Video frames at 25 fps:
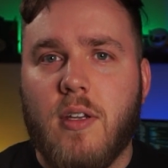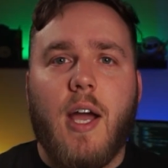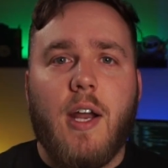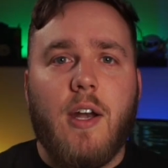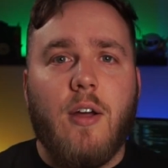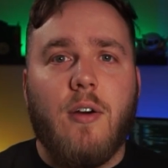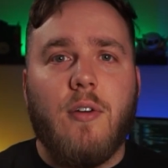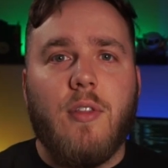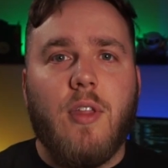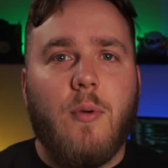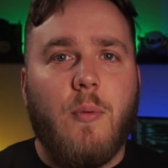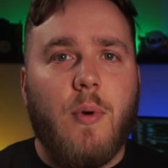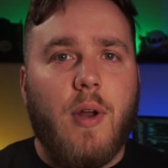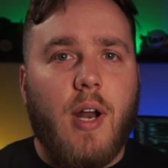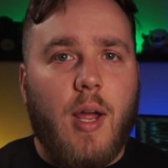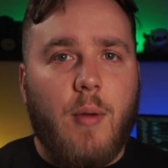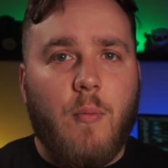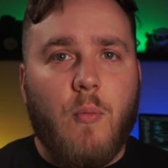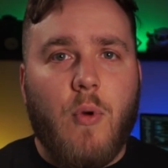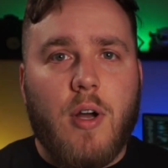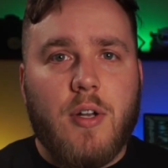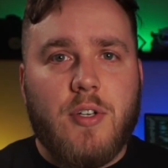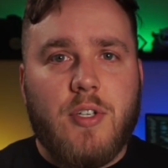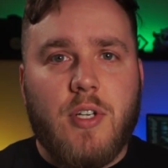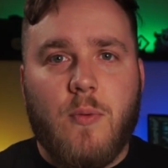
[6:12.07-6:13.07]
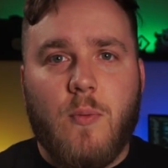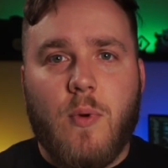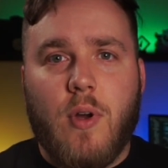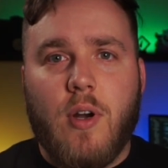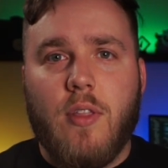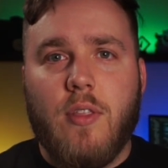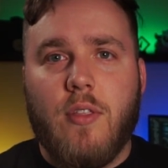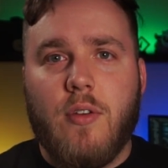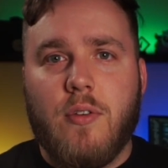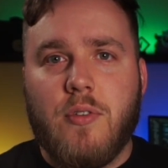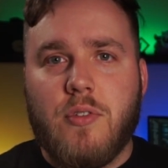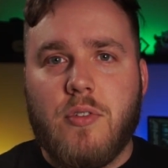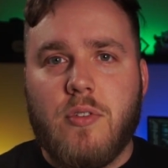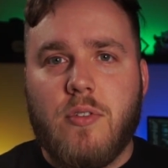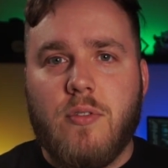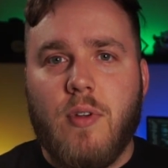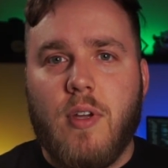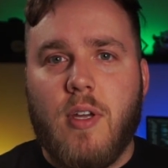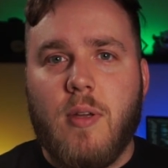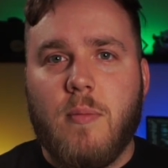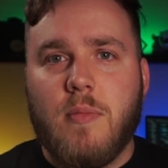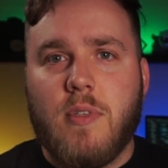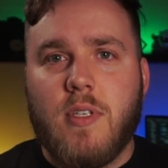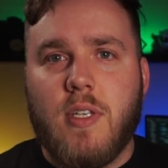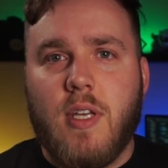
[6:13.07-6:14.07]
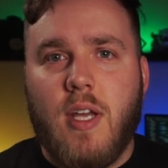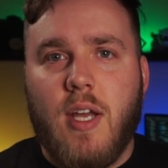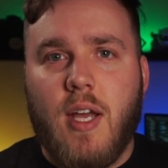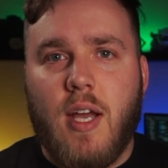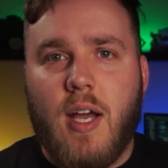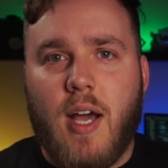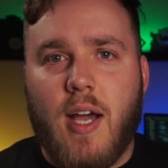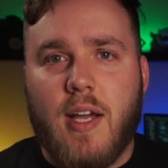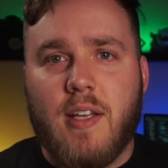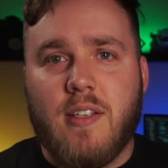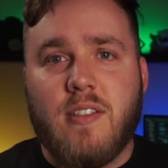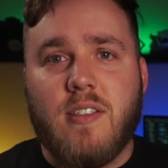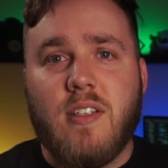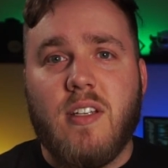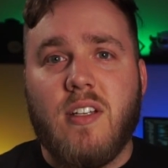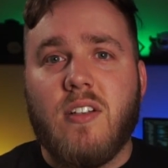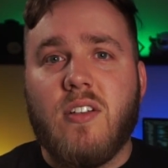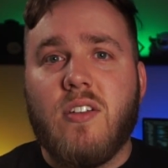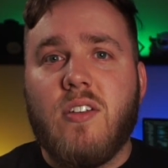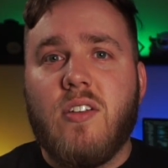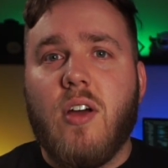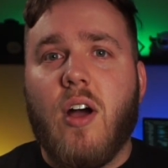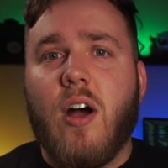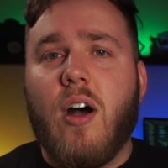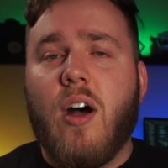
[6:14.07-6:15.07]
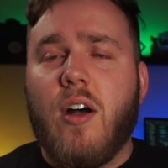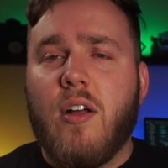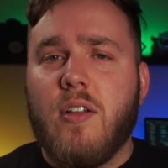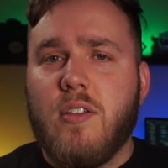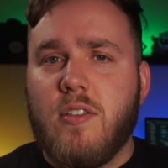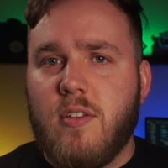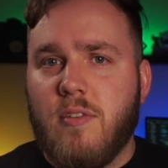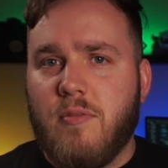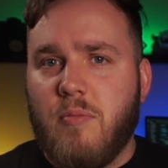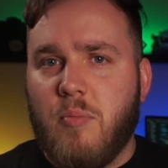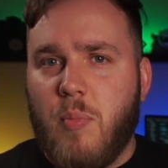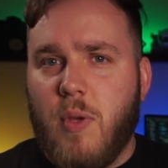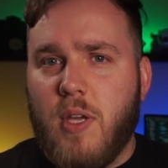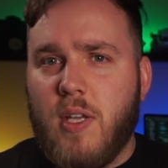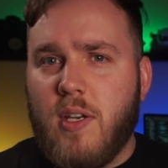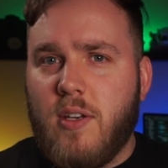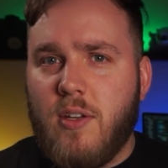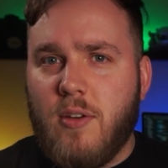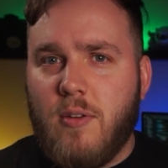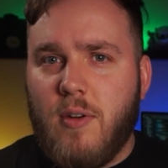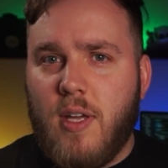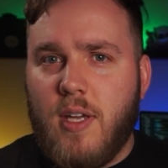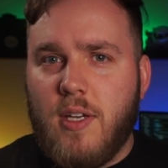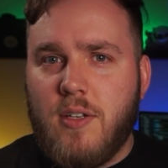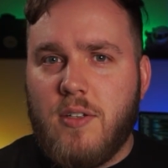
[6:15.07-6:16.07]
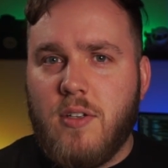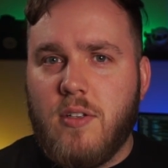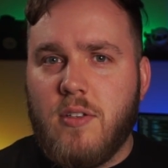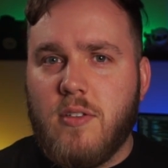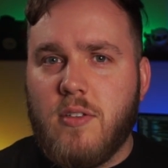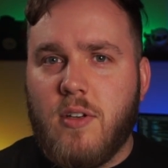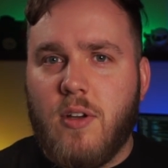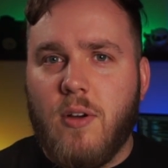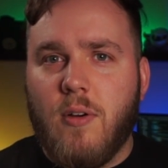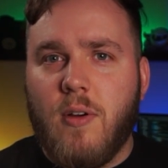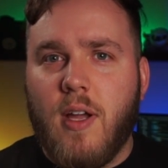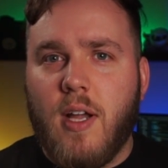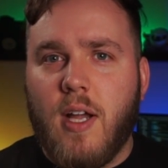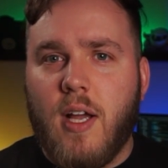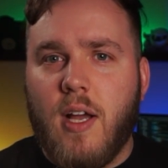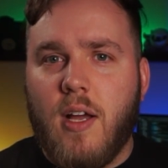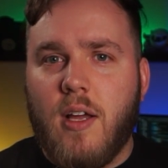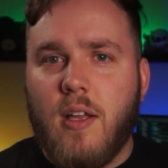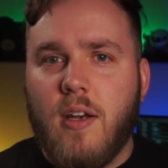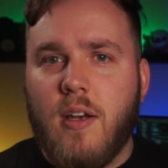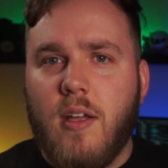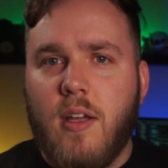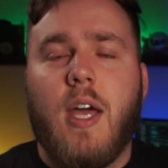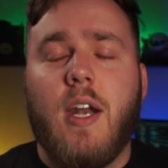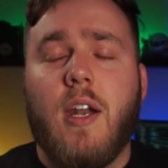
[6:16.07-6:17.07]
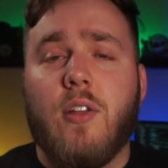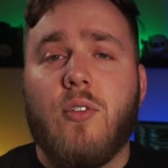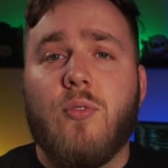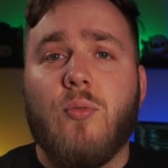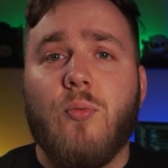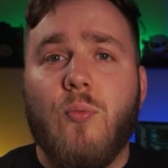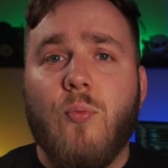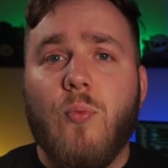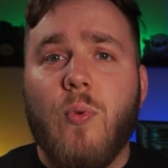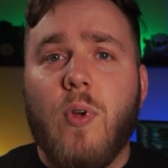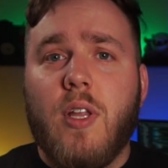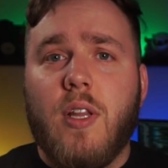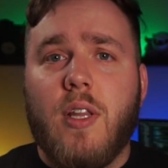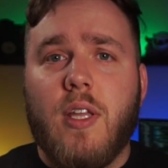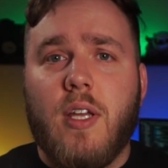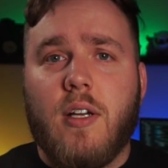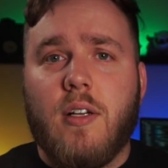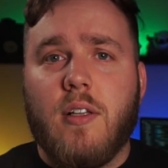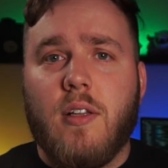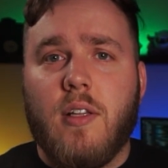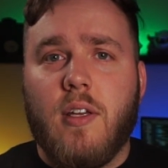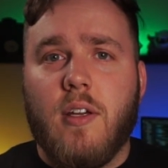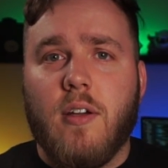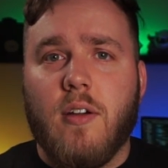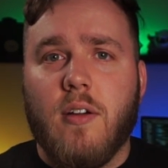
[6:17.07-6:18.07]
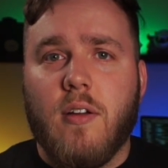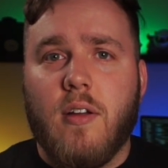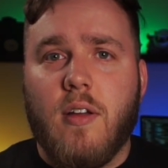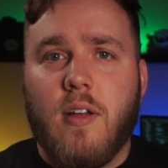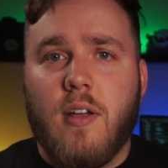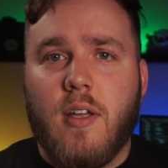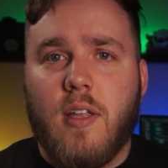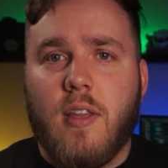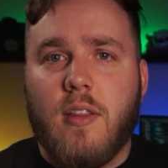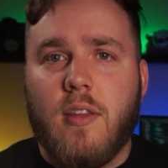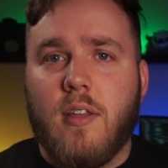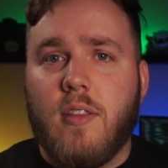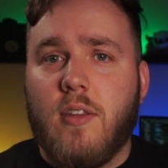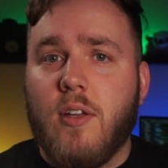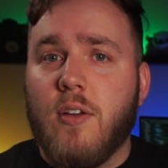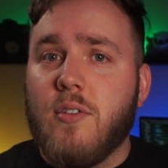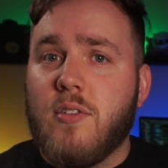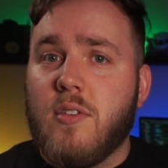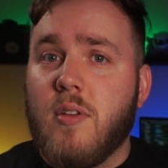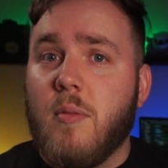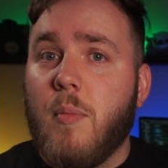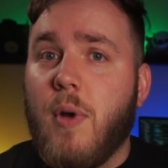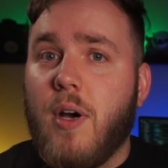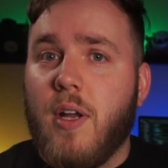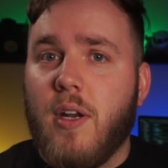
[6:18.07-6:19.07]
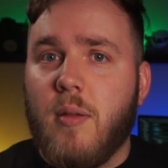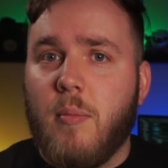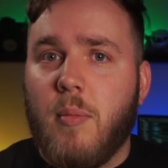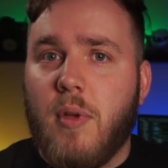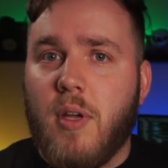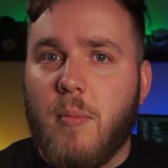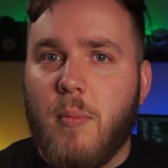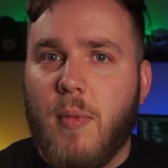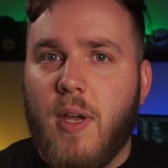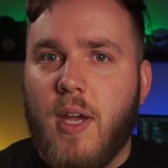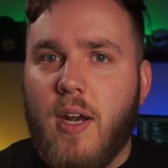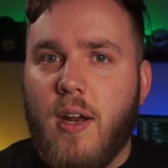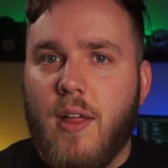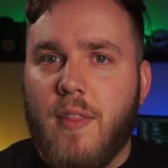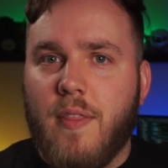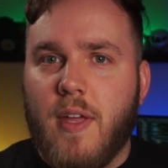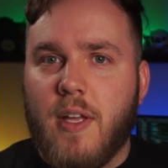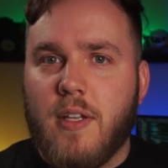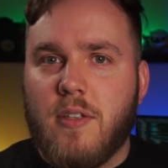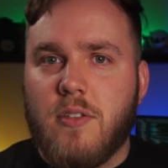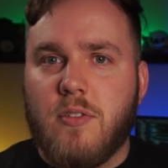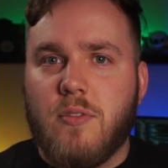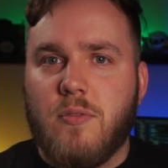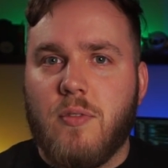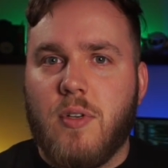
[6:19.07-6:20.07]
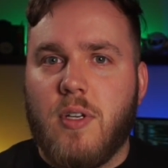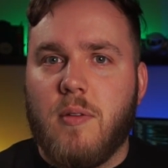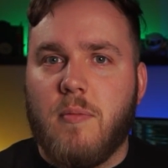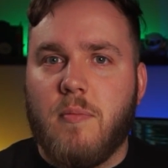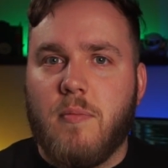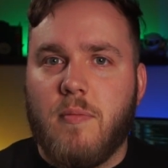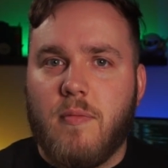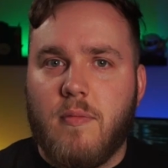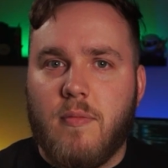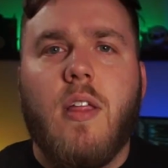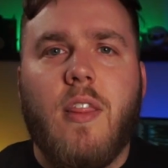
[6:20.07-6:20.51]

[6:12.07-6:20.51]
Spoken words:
I know that when I'm watching one of those streams, I see tons of bit donations going on, and it's really clear that there's some money being made on that stream.